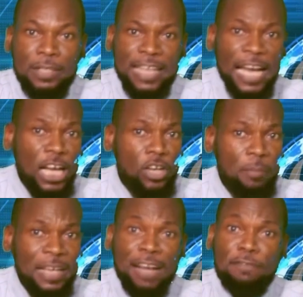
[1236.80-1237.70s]
The
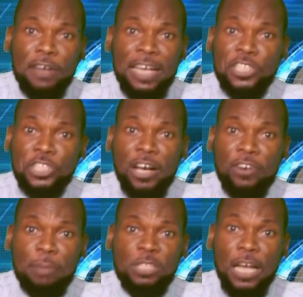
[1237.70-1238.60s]
Economic and Financial
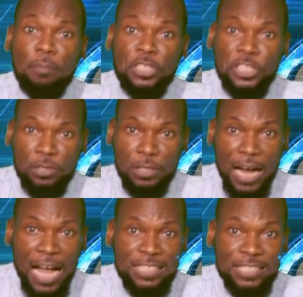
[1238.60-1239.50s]
Crimes Commission
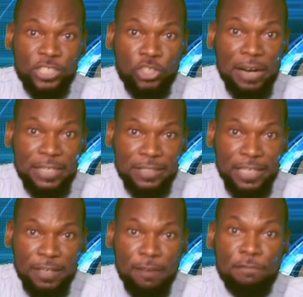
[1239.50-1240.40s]
has
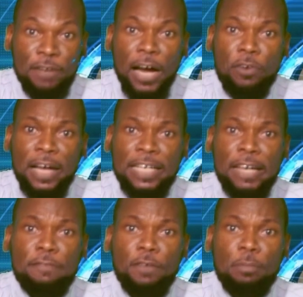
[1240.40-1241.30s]
discredited viral
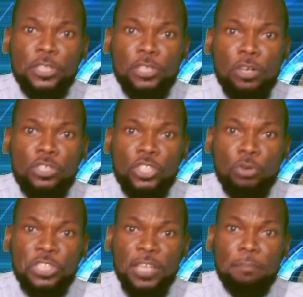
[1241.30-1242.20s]
information on
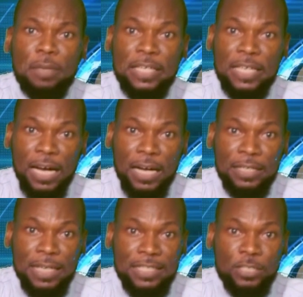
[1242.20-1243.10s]
social media
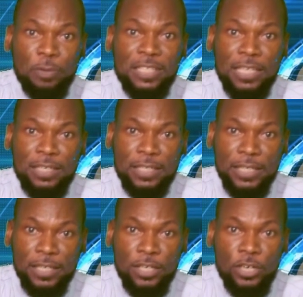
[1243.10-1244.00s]
that is
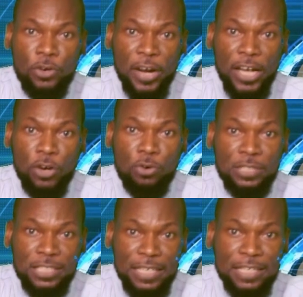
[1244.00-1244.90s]
presently
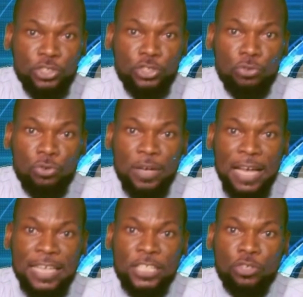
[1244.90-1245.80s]
recruiting through
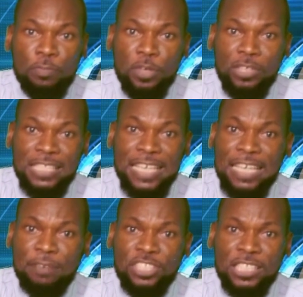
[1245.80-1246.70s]
a dubious
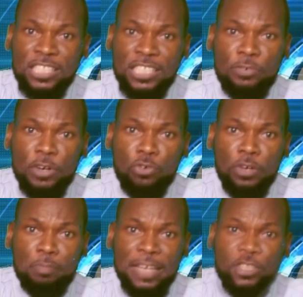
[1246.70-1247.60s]
EFCC
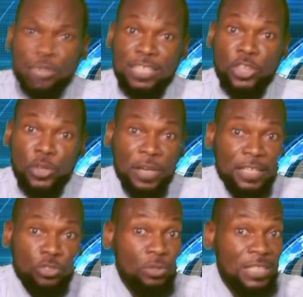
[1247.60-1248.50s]
Recruitment
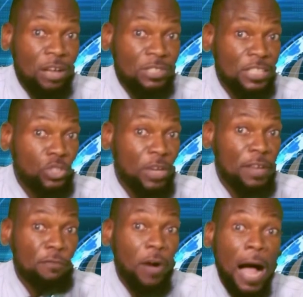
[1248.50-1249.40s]

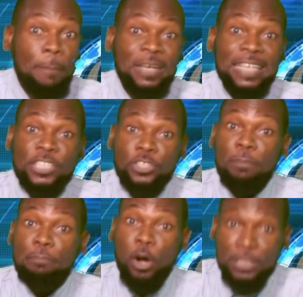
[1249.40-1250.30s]
23-2024
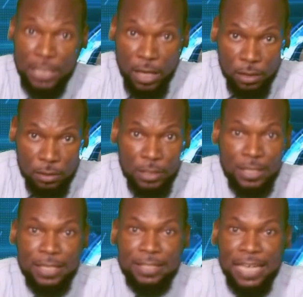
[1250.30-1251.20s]
application portal
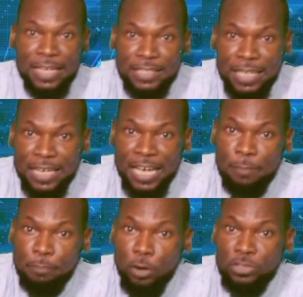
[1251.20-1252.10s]
dated
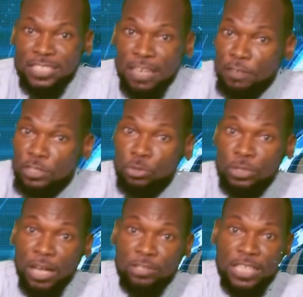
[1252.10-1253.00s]
April 7,
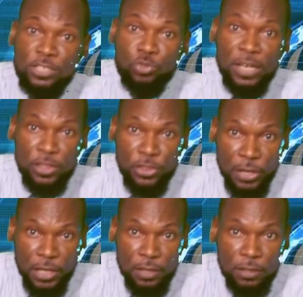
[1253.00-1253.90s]

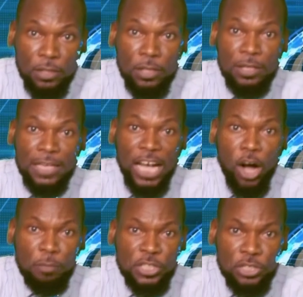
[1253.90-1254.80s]
2023. The
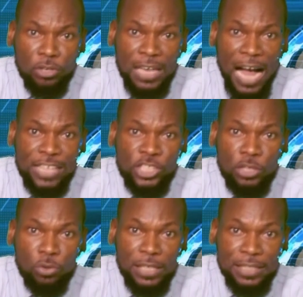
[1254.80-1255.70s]
Commission
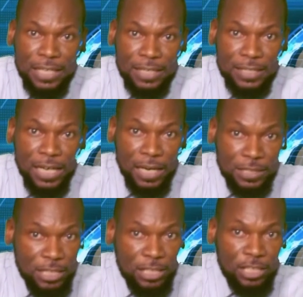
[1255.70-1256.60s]
articulated
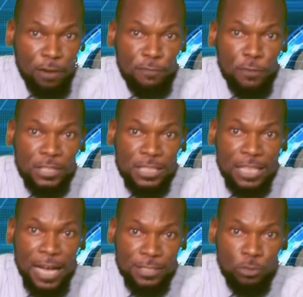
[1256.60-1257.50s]
that the
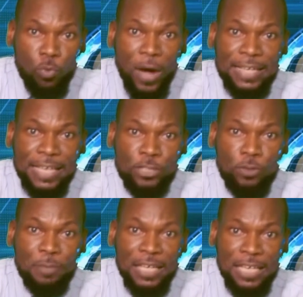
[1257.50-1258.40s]
fraudsters who are yet
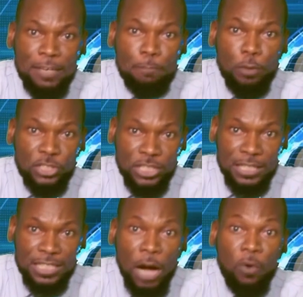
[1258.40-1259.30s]
to begin the
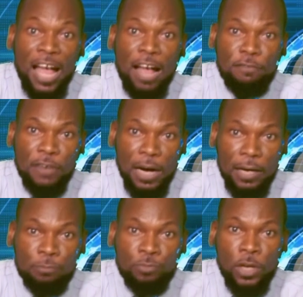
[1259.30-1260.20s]
process,
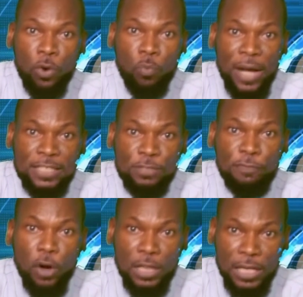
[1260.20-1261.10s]
however, went
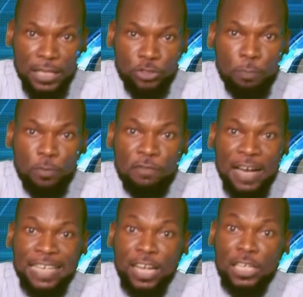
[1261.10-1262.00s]
further to
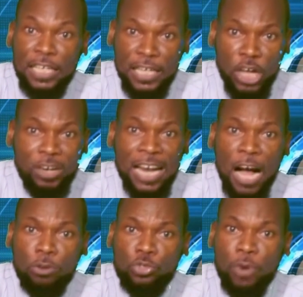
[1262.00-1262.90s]
provide a link on
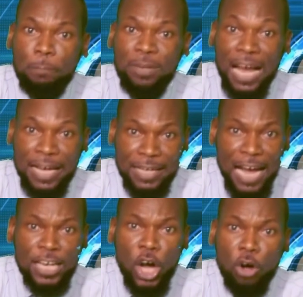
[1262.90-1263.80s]
how to apply
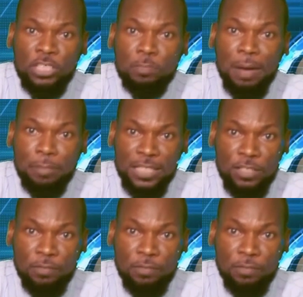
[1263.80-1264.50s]
and urge members